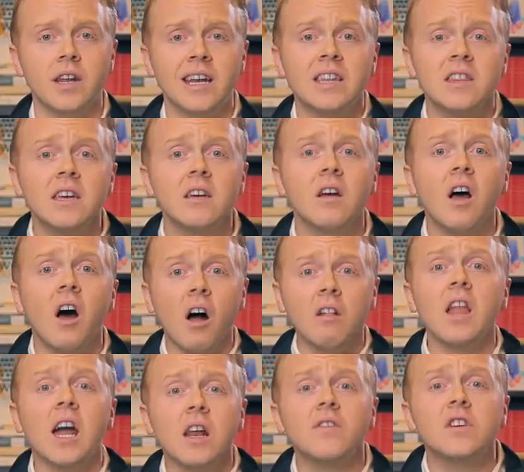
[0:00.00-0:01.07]
And I think a
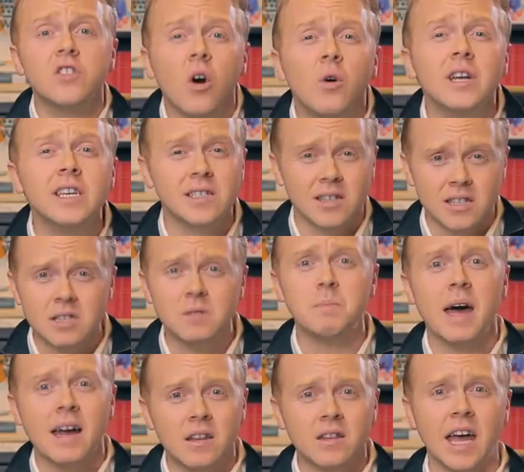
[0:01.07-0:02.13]
lot of us already
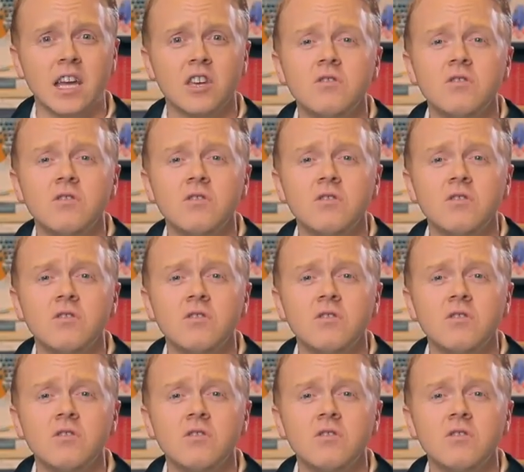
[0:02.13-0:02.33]
suspect that.